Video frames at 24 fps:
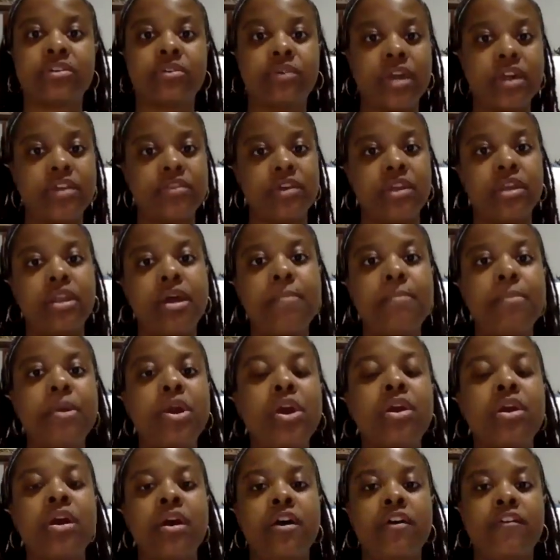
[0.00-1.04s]
Okay, the number
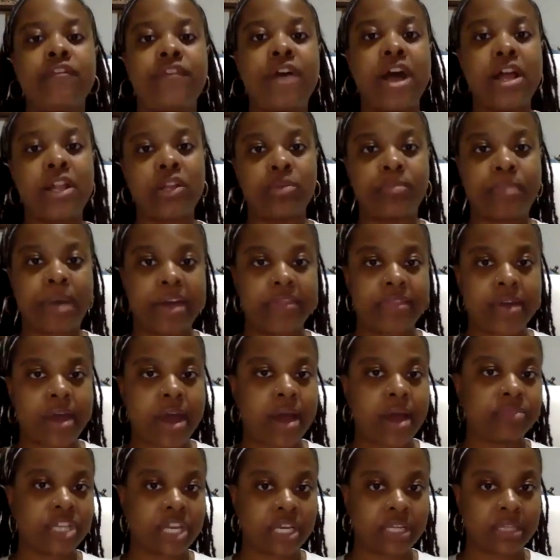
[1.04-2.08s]
followed by the
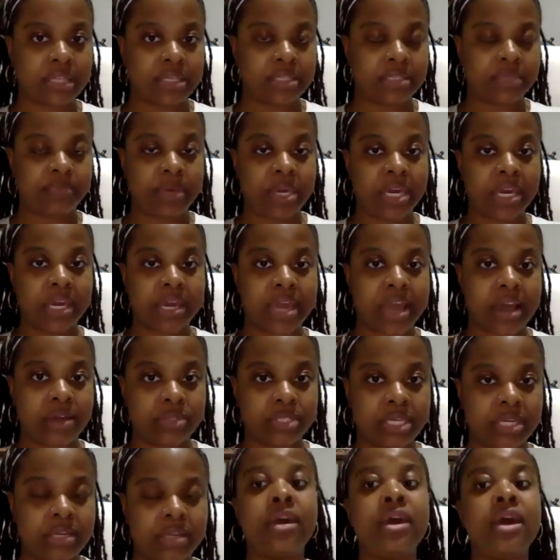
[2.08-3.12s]
object that's being
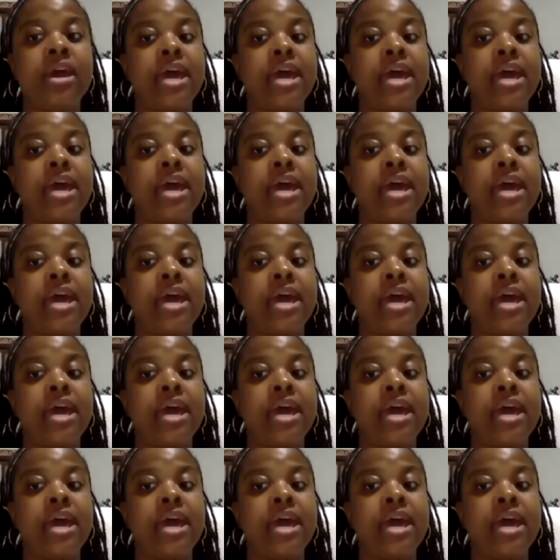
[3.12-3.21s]
counted.